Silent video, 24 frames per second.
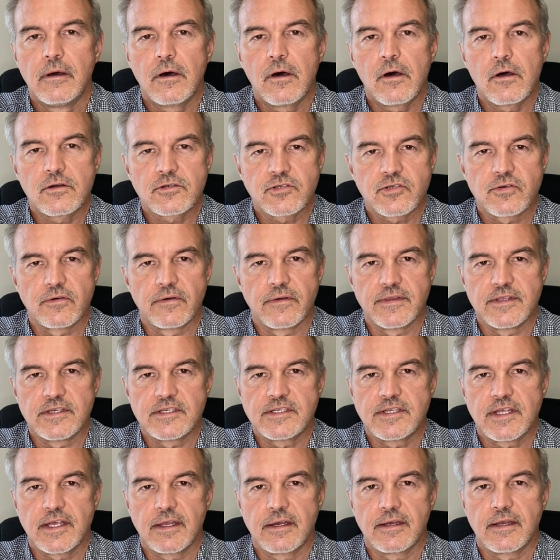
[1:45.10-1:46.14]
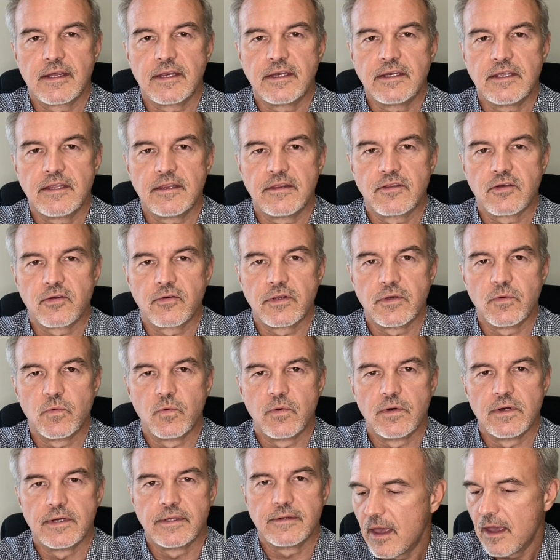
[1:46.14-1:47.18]
Also on this day in
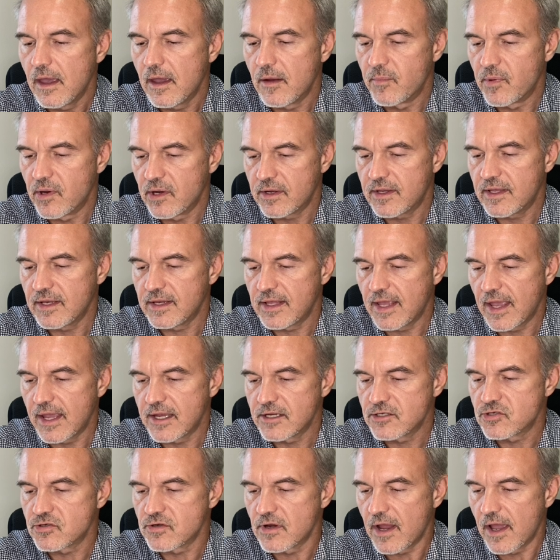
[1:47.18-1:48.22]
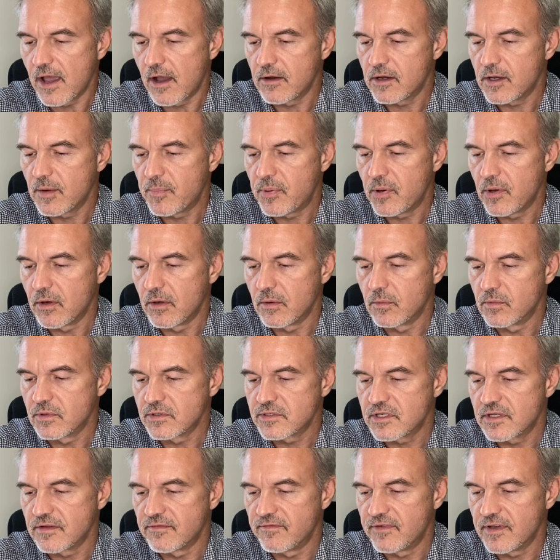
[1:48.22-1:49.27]
1931, American gangster Al Capone was
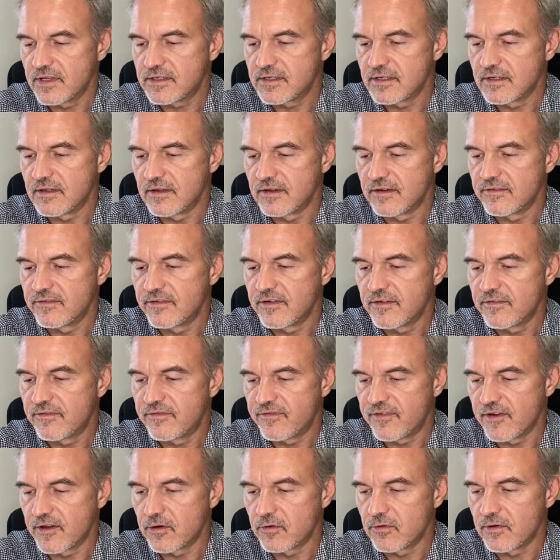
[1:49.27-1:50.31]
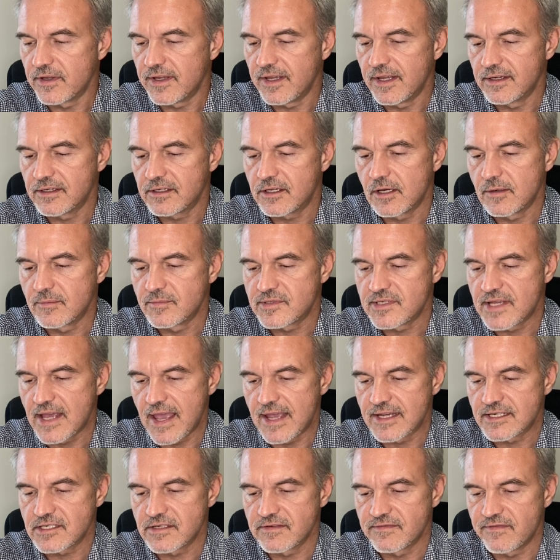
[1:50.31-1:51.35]
convicted of federal income
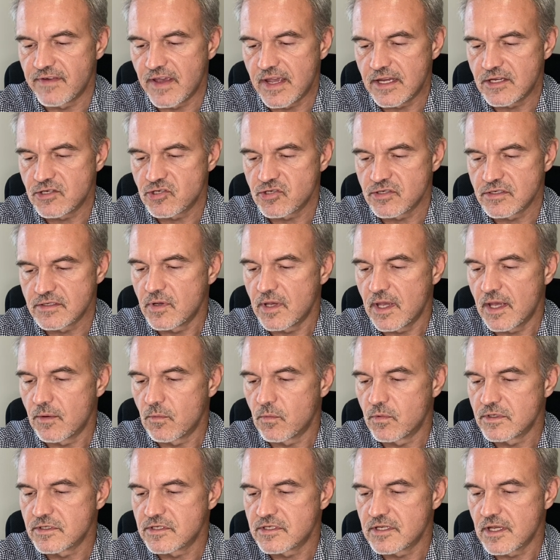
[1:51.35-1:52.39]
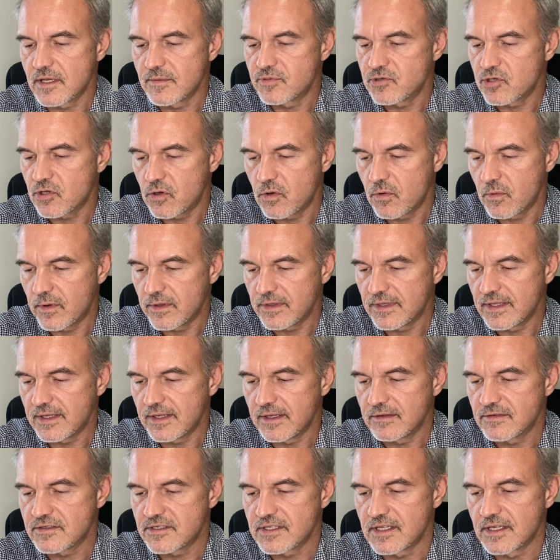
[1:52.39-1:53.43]
tax evasion and was subsequently
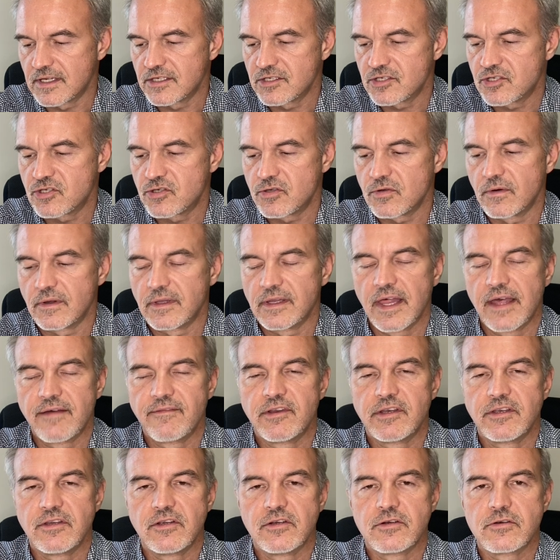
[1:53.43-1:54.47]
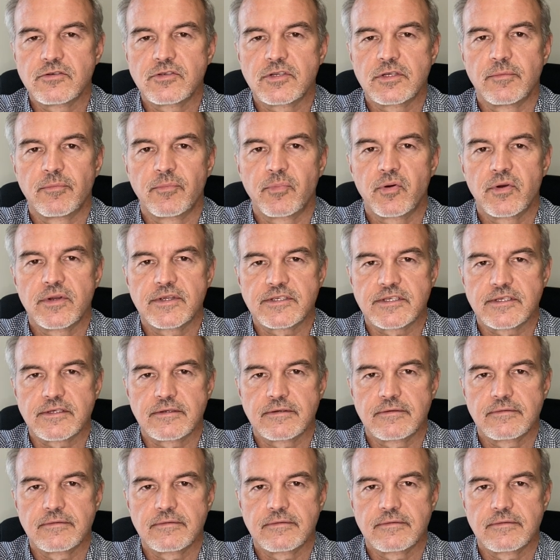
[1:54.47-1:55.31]
sentenced to 11 years in prison.